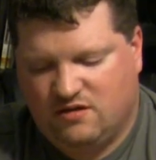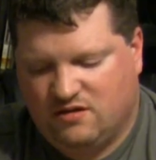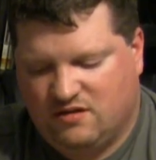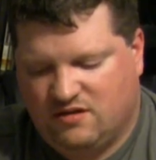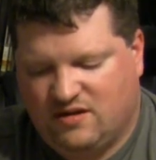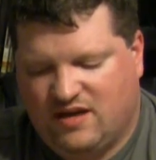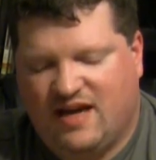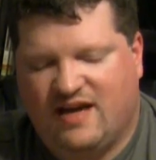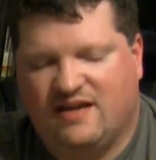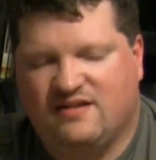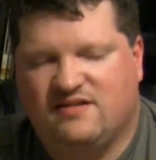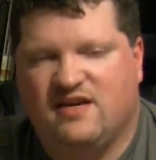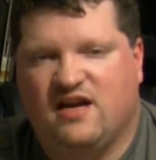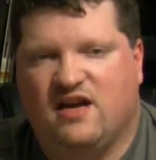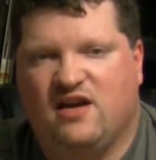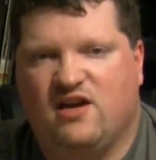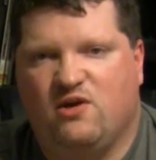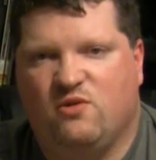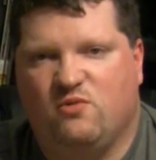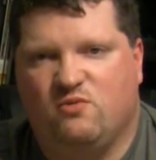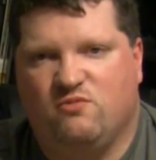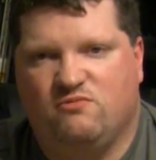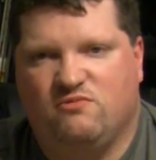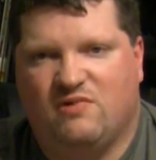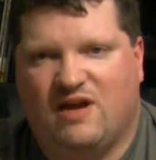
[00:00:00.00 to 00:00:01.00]
Can't tell
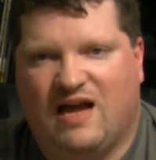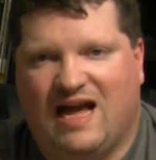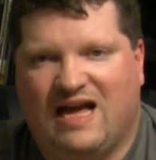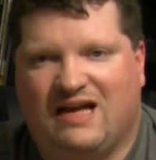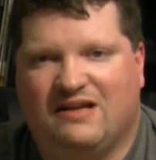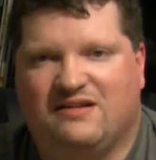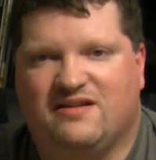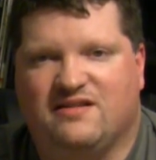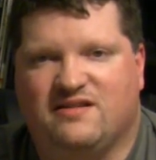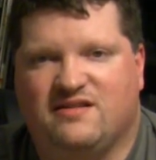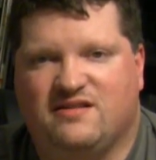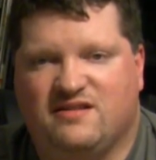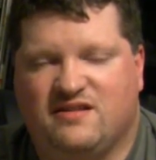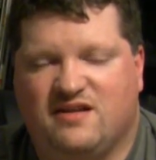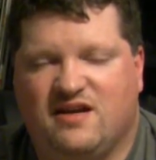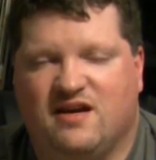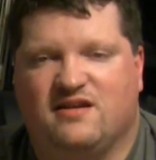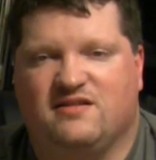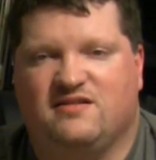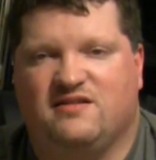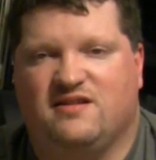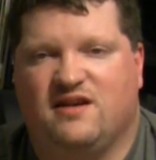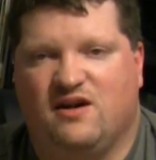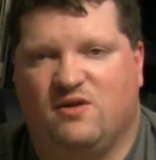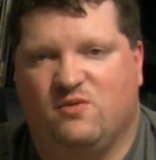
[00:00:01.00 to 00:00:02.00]
you how
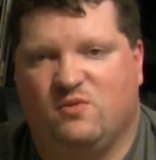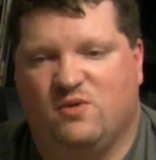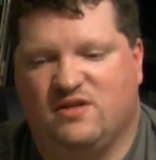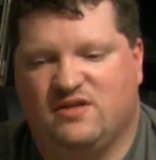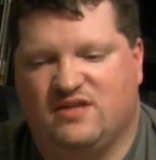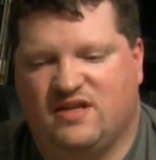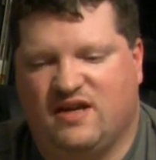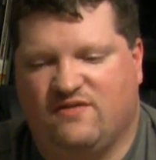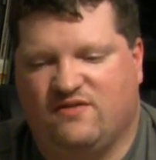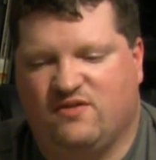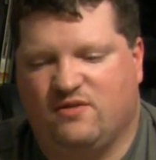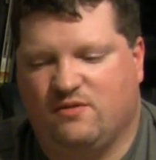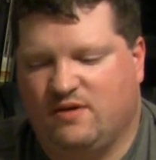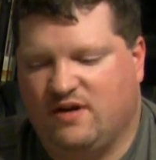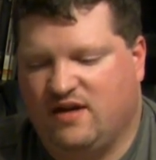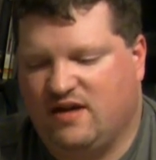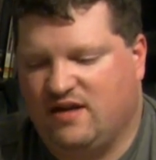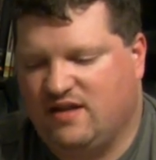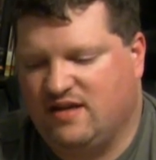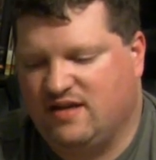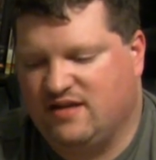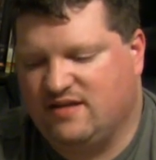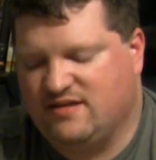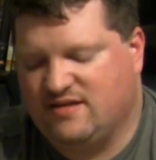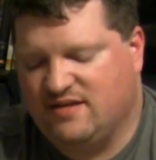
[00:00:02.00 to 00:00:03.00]
disgusted I was after reading
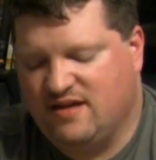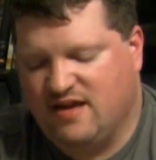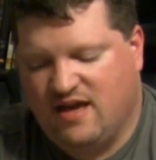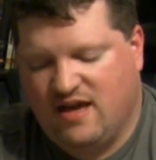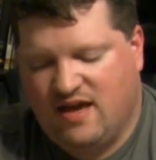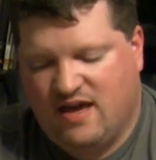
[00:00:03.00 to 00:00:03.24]
this.